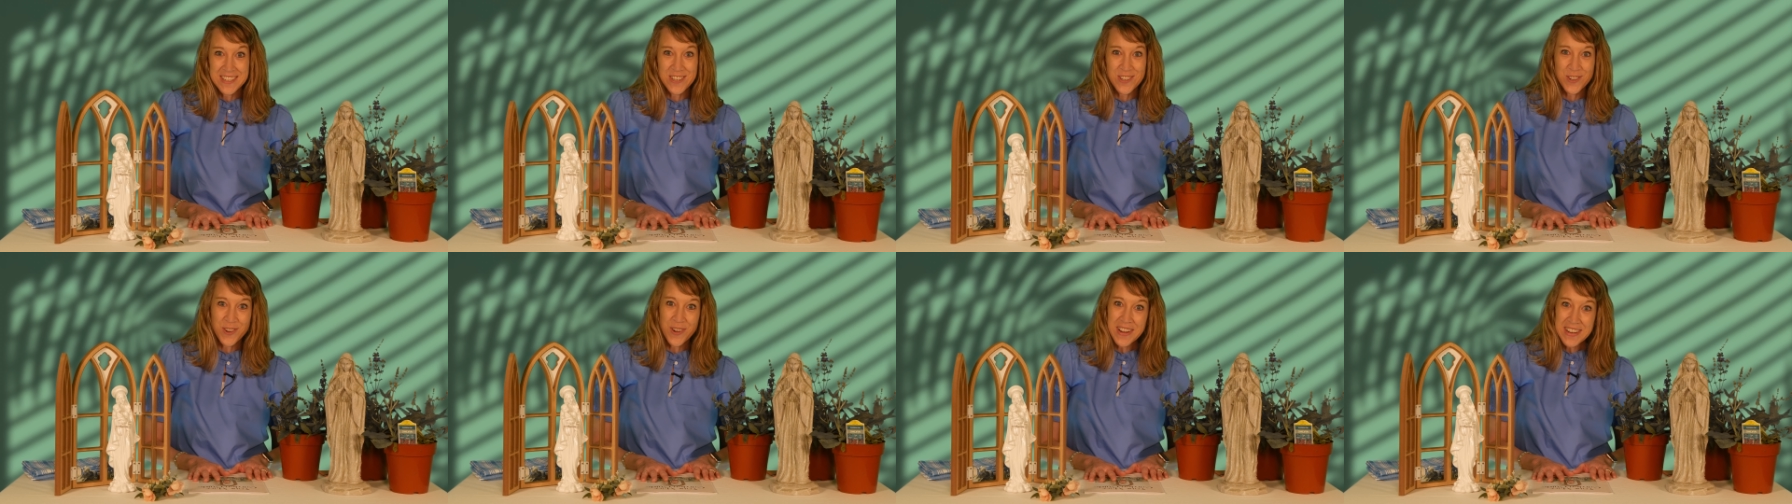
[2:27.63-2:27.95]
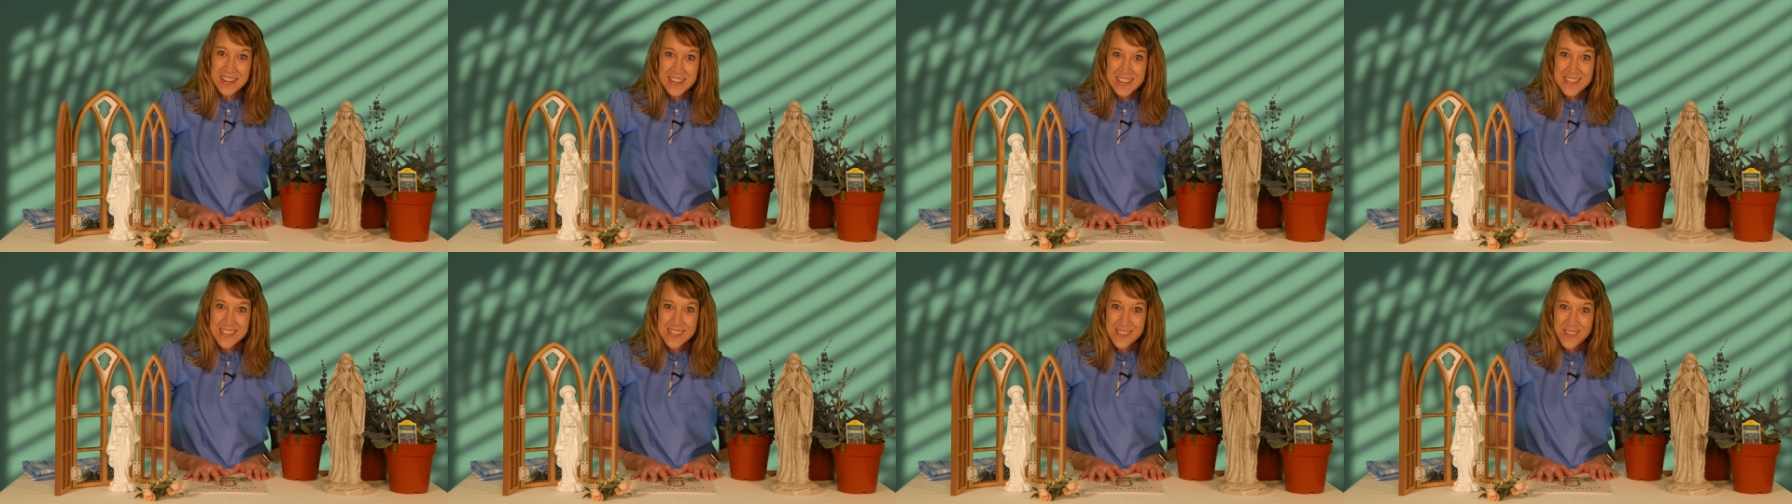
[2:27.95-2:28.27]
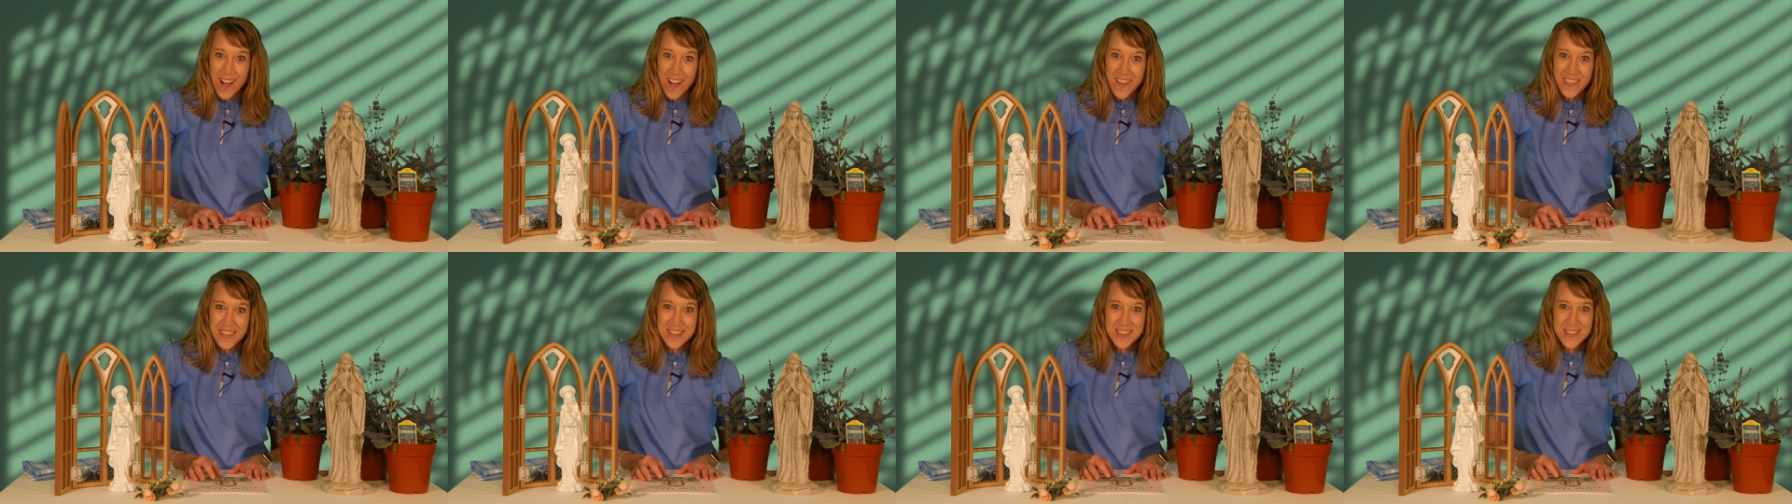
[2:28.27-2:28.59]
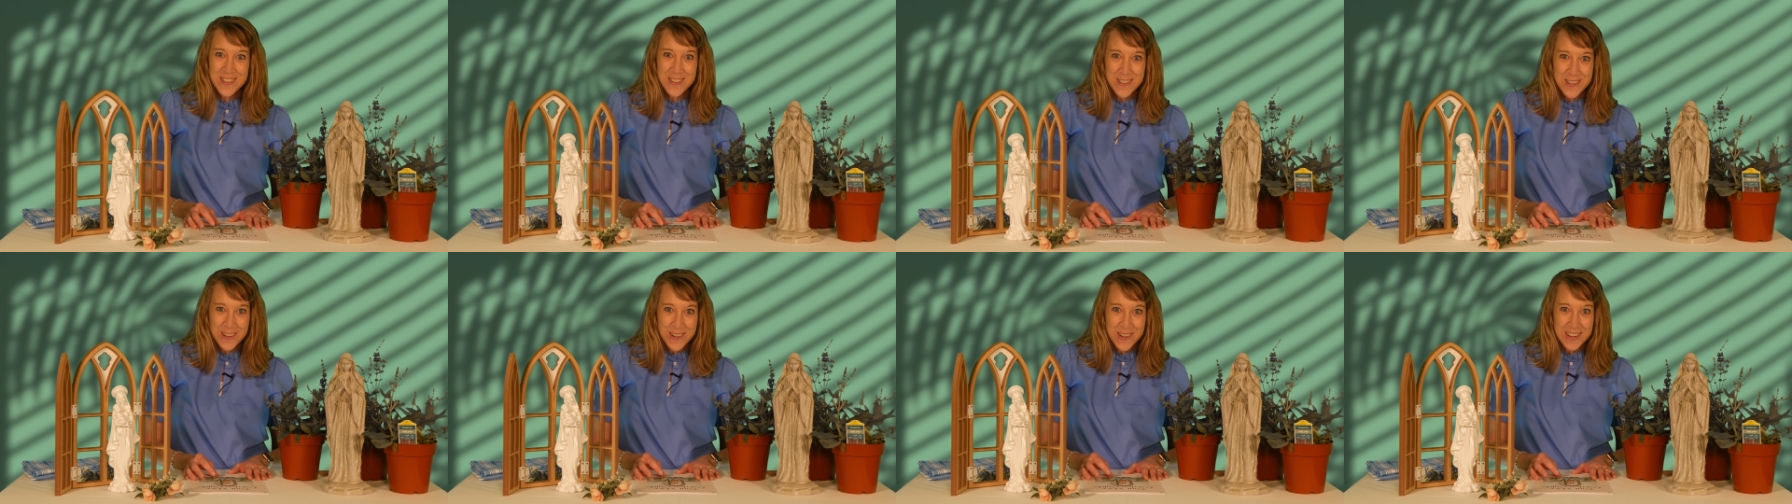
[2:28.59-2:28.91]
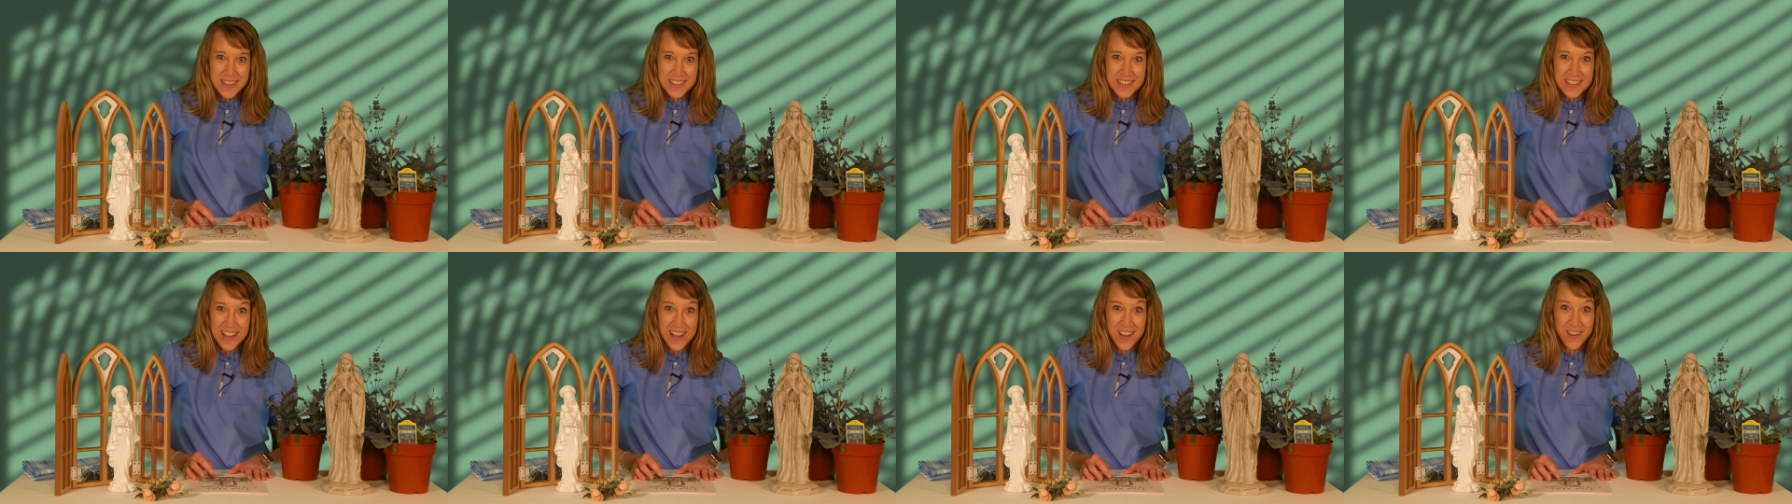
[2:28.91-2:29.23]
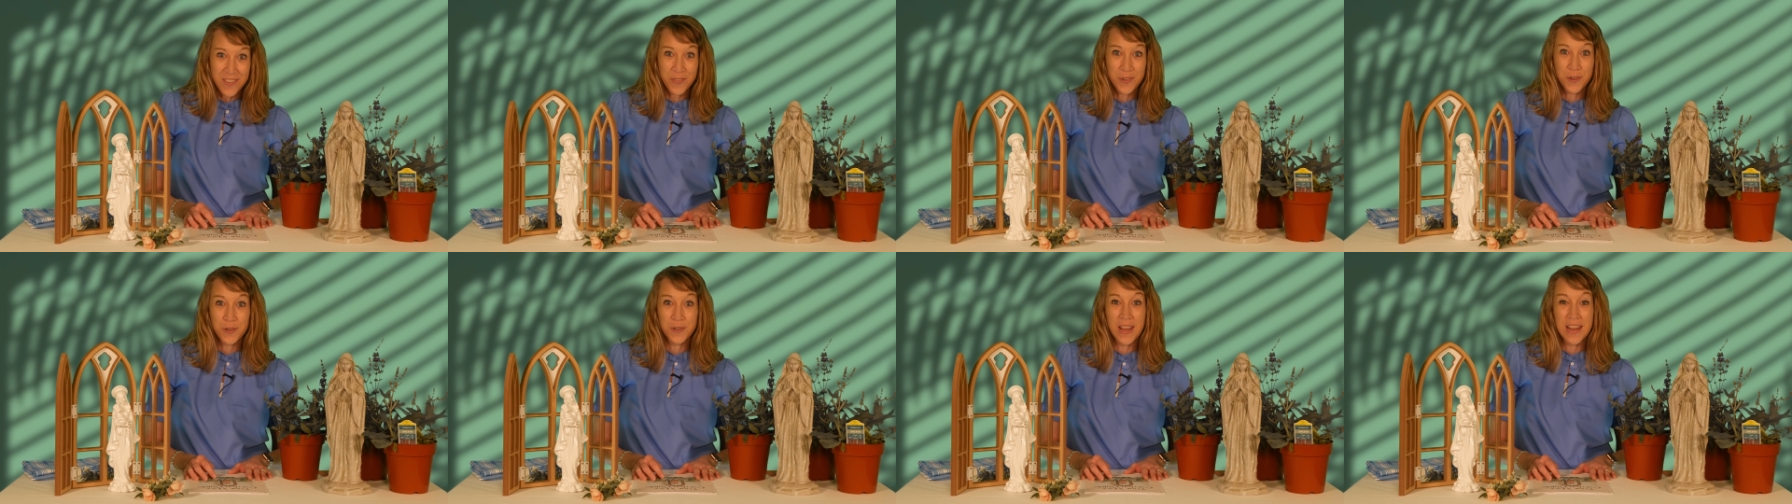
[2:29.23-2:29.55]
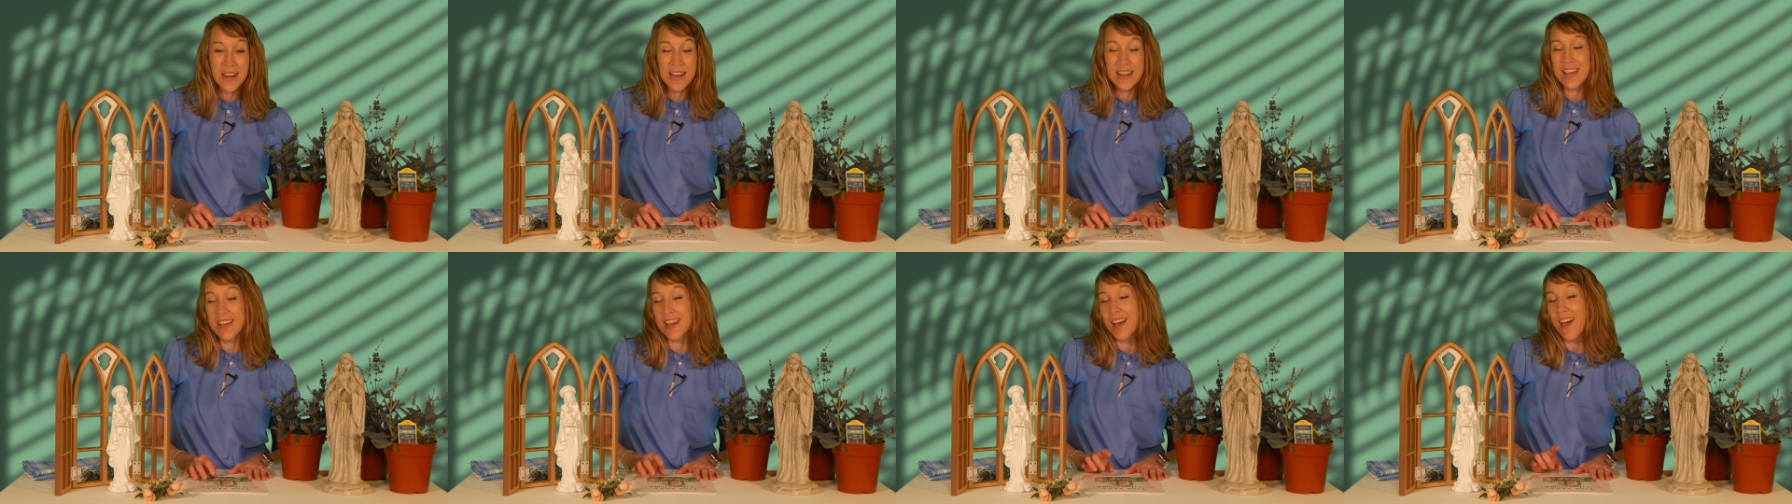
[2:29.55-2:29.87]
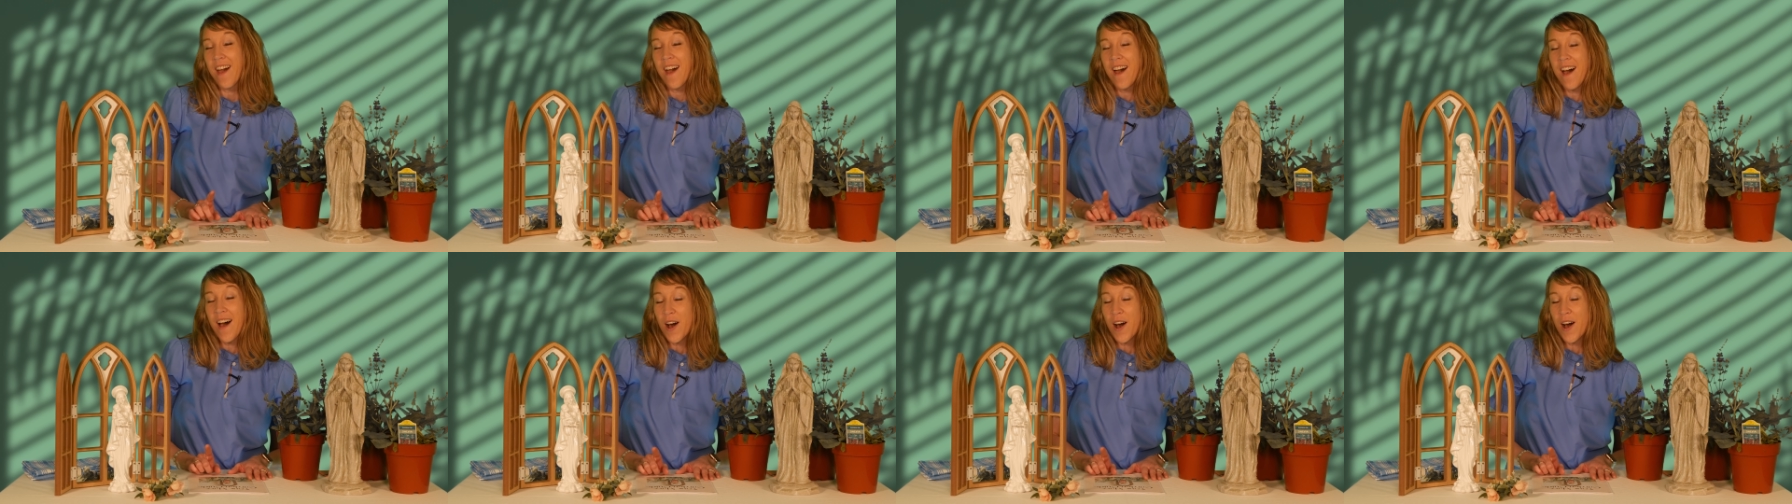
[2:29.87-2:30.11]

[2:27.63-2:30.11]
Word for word: join us on this journey of creating